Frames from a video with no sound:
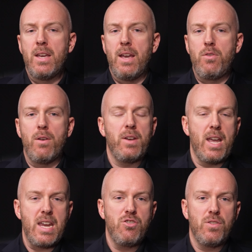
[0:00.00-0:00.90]
If you have an
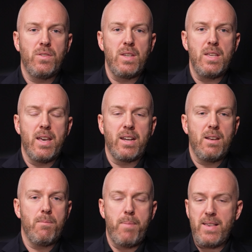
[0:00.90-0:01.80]
agency that
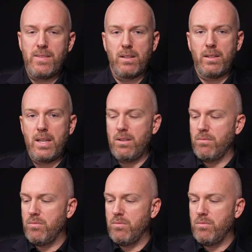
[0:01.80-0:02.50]
can basically